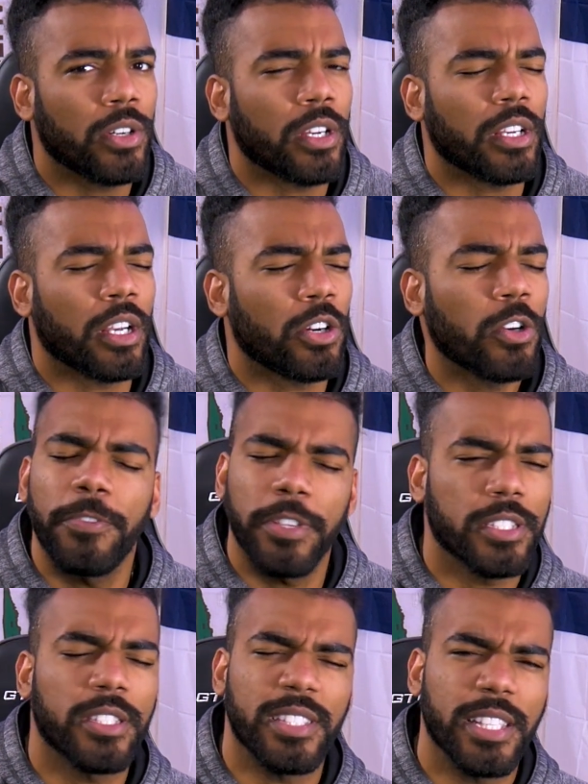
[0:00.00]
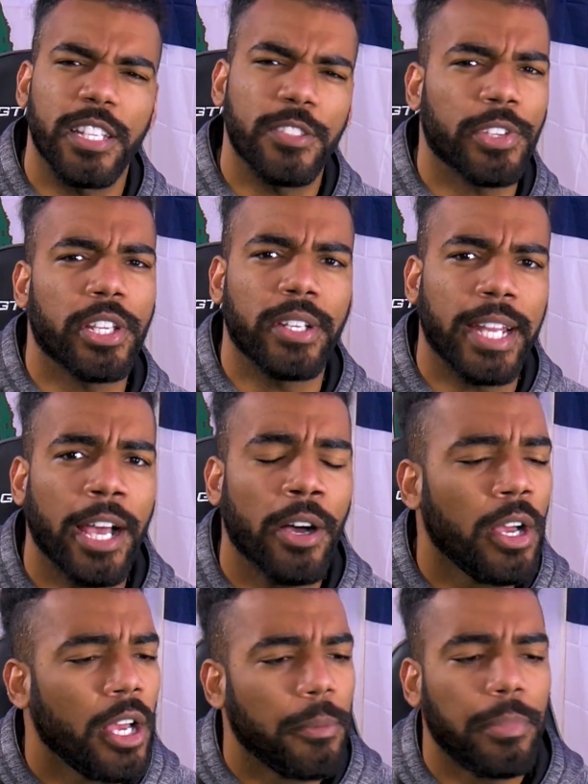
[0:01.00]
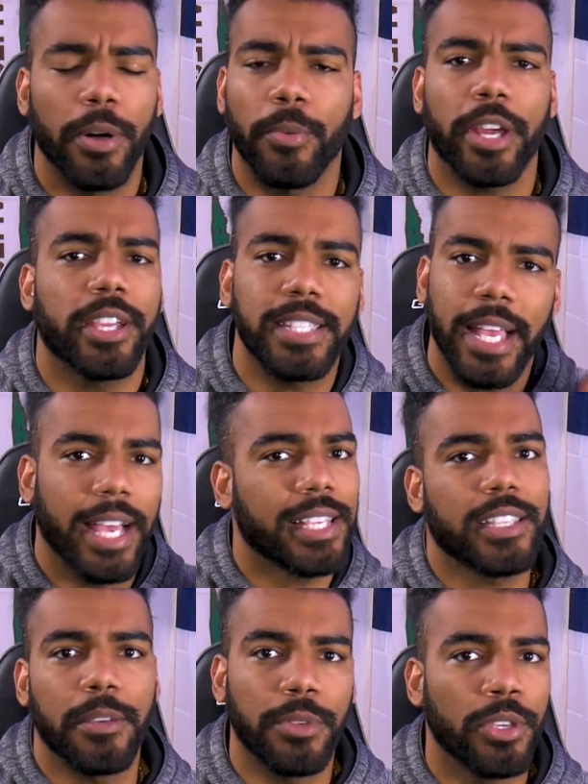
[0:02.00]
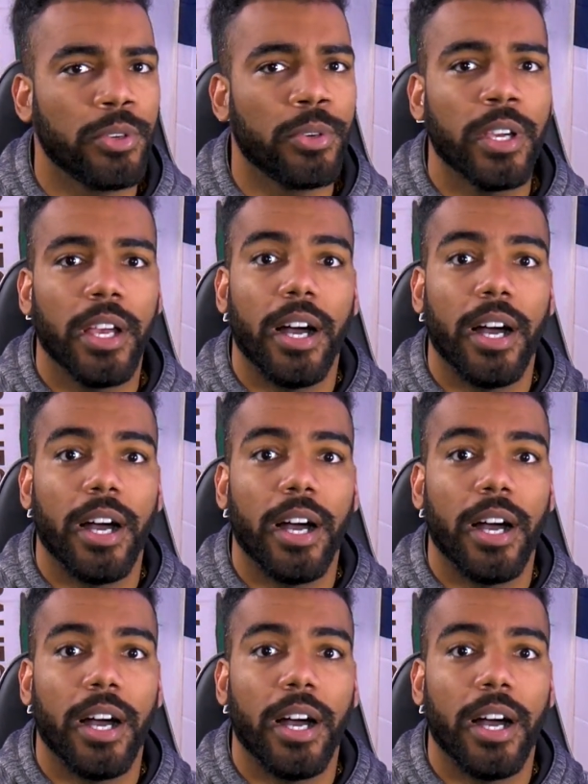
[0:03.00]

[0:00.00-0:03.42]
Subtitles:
or I don't know if it's his latest video now, but where he's at SMU,